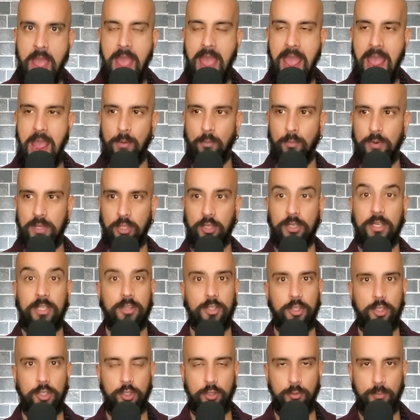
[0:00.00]
and we look
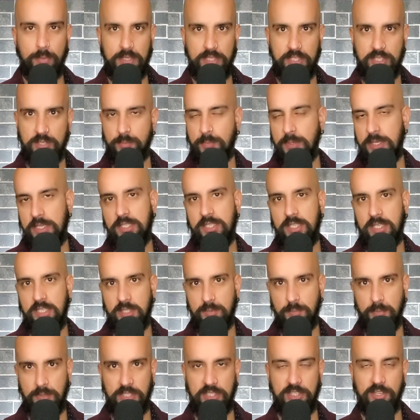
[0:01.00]
at the human species
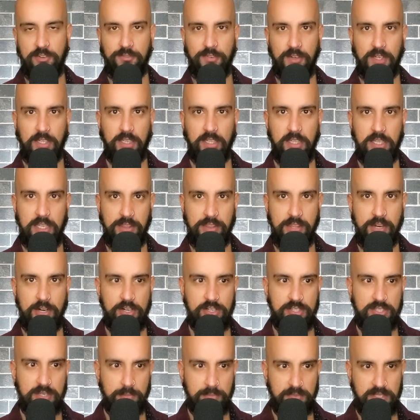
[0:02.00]
specifically, there
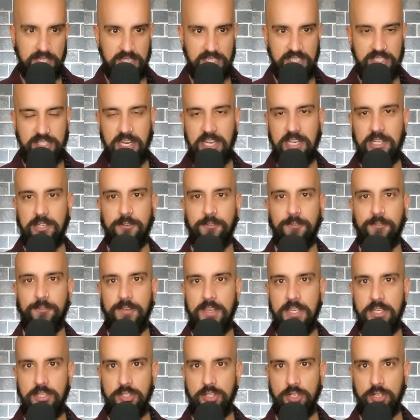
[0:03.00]
are some distinct
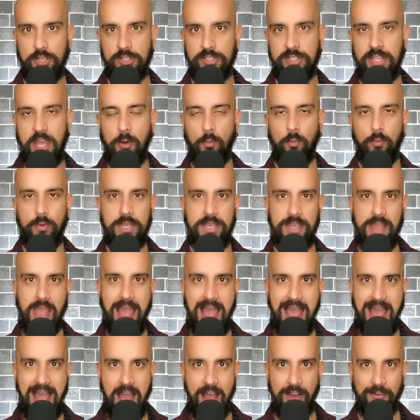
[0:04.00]
features that we
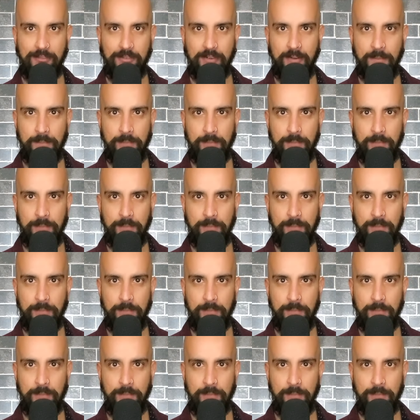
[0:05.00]
have.